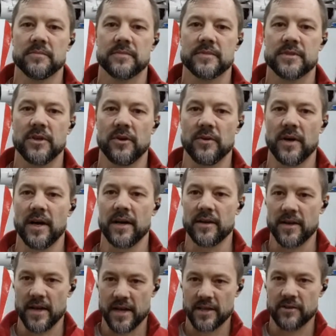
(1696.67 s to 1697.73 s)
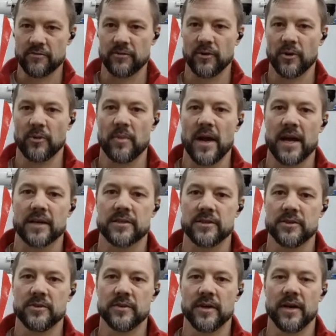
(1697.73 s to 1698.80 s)
So I hand the floor back
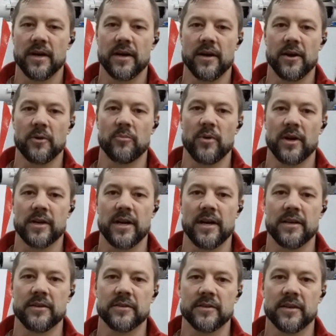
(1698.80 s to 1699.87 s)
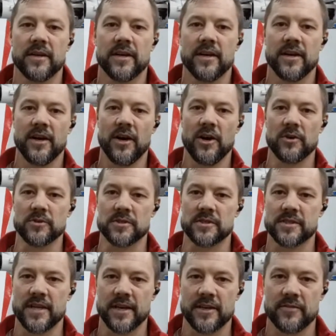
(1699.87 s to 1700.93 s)
to our Pragyan
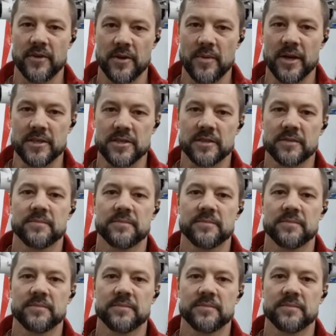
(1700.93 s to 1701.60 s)
hosts. Thank you very much.